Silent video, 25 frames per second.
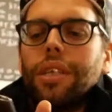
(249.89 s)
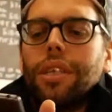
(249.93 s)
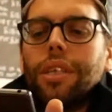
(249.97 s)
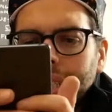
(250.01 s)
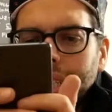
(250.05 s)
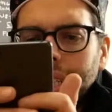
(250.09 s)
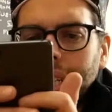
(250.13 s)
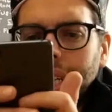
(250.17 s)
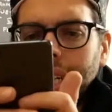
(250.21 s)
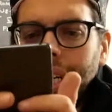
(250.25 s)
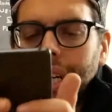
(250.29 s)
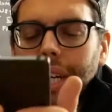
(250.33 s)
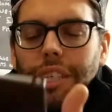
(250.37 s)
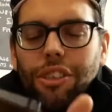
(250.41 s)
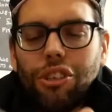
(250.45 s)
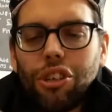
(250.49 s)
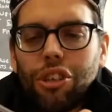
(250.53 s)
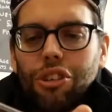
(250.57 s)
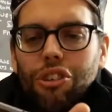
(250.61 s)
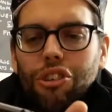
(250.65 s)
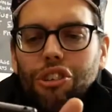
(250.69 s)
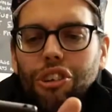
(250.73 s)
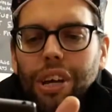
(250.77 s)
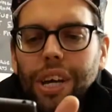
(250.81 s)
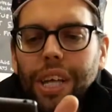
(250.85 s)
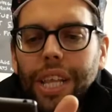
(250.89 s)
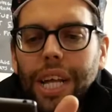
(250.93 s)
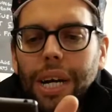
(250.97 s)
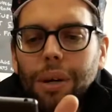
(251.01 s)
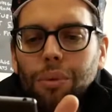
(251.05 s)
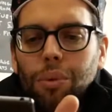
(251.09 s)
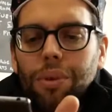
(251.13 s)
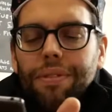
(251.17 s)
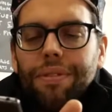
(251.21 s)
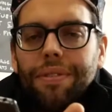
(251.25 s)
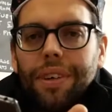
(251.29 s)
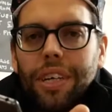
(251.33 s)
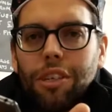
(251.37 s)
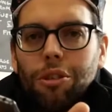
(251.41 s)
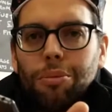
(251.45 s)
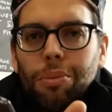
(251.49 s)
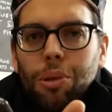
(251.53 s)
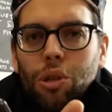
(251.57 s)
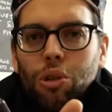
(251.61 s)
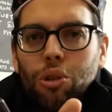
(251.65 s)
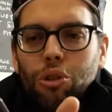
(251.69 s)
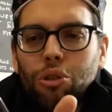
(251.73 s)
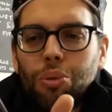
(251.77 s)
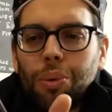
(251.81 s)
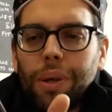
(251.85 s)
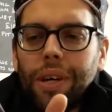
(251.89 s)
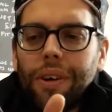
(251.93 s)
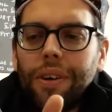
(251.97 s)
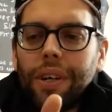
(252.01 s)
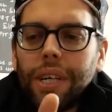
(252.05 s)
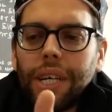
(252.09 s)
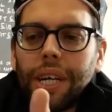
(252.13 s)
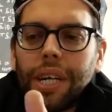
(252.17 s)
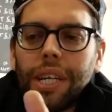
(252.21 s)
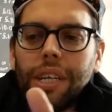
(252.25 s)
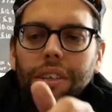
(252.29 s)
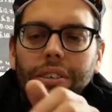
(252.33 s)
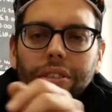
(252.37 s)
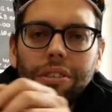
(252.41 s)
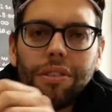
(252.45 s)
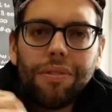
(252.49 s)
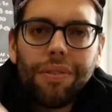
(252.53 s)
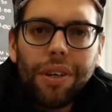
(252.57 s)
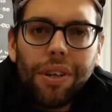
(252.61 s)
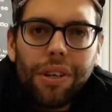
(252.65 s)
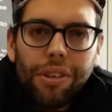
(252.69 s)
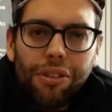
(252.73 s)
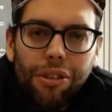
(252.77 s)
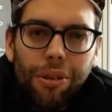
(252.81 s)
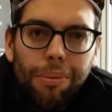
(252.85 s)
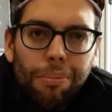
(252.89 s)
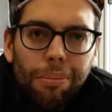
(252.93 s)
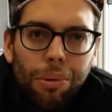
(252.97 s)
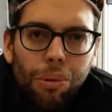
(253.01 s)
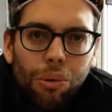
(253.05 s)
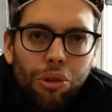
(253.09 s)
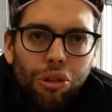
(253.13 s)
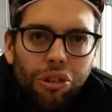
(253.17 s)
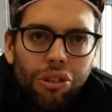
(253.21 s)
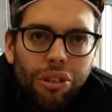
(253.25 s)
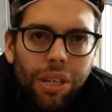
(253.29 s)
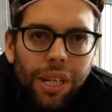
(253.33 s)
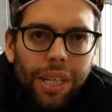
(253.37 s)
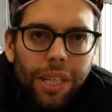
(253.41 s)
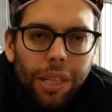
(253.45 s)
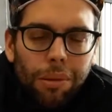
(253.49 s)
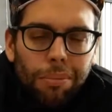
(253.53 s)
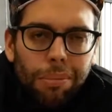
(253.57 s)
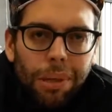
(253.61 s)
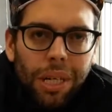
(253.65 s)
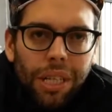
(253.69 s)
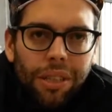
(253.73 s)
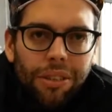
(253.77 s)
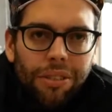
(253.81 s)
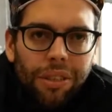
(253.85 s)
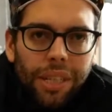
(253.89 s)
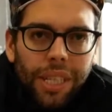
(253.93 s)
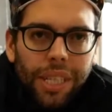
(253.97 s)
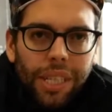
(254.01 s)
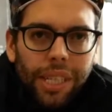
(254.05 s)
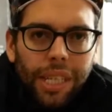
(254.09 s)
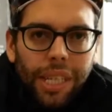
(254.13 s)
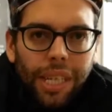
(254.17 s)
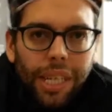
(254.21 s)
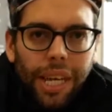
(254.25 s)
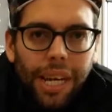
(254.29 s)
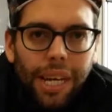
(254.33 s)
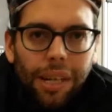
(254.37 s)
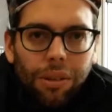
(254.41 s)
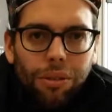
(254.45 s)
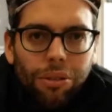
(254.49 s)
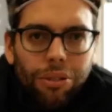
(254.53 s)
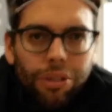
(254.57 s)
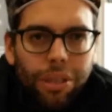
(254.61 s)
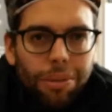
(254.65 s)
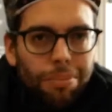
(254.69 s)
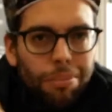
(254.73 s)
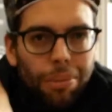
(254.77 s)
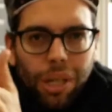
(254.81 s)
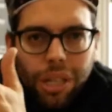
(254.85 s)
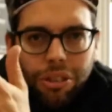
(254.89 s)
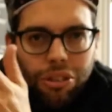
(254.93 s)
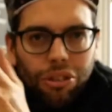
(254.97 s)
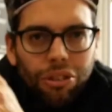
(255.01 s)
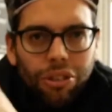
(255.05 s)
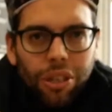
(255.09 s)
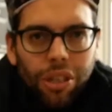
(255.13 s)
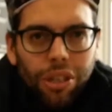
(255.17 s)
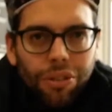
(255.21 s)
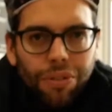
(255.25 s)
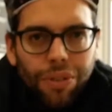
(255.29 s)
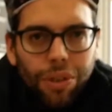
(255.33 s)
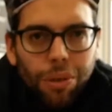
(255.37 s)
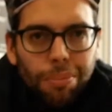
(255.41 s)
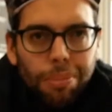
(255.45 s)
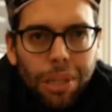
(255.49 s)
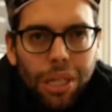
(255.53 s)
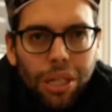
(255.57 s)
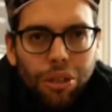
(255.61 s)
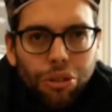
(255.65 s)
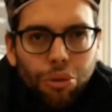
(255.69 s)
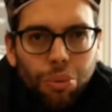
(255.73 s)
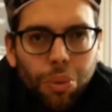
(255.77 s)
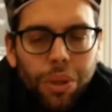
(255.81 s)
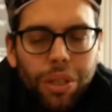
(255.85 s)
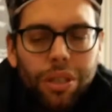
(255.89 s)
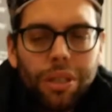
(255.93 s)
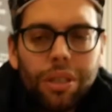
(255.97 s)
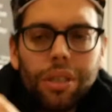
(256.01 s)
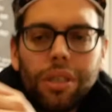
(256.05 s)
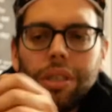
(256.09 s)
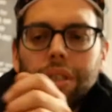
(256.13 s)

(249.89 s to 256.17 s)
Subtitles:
and you can share that with Facebook or Twitter, and again it's very simple, just click the button to link the accounts and it might just ask for your password.